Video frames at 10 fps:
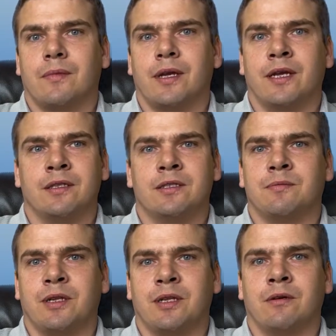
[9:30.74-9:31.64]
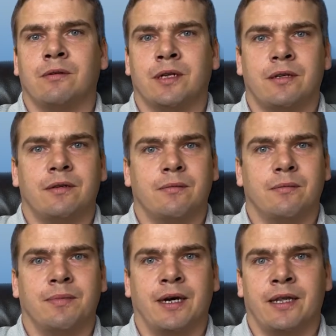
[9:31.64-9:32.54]
and this has been noted
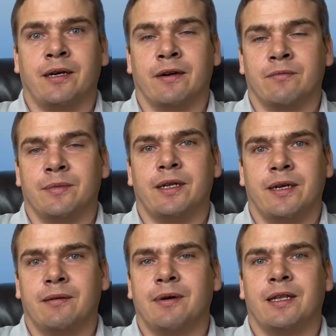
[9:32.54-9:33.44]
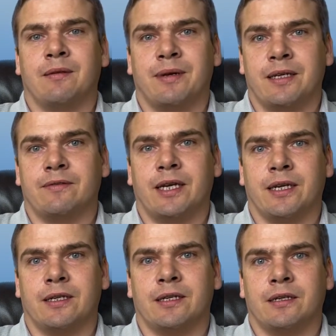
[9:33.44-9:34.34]
by the government and by the Bank of
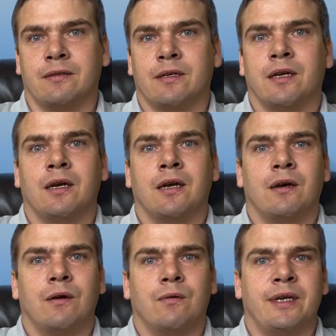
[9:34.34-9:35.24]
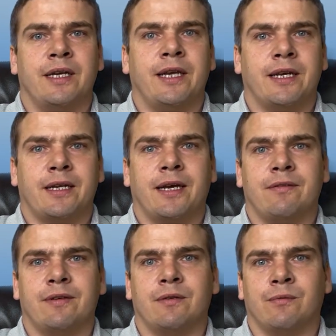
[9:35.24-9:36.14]
Canada, we can't
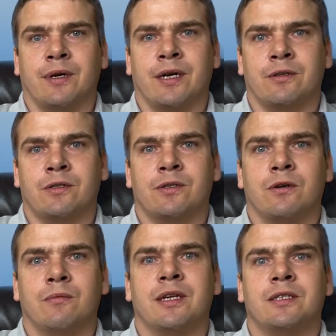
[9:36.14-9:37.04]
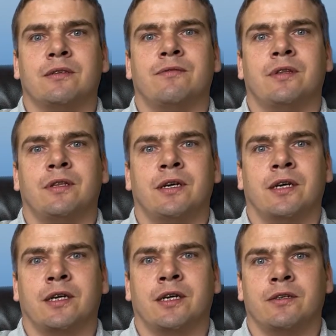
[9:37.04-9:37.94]
have it where so much of
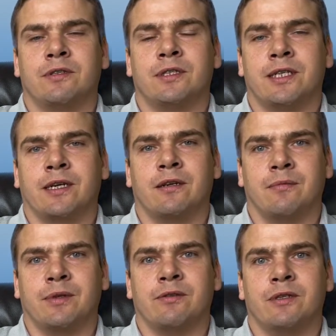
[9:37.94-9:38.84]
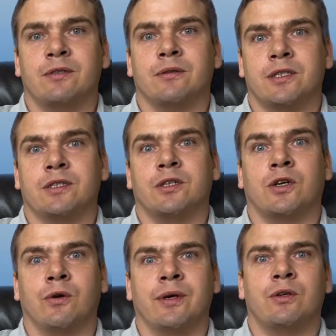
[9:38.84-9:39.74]
the country's economic resources are
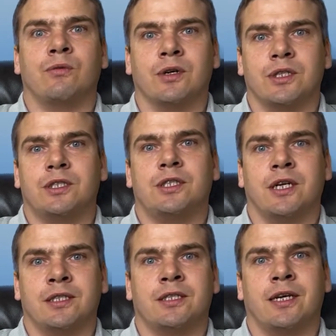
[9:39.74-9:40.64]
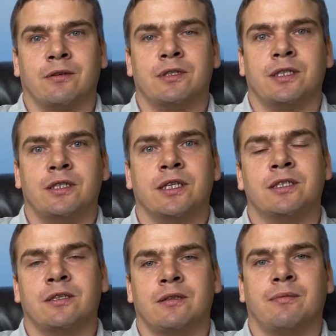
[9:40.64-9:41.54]
going towards just housing,
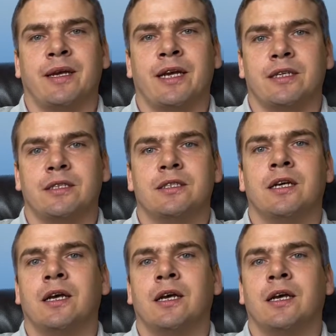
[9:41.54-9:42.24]
just to the banks.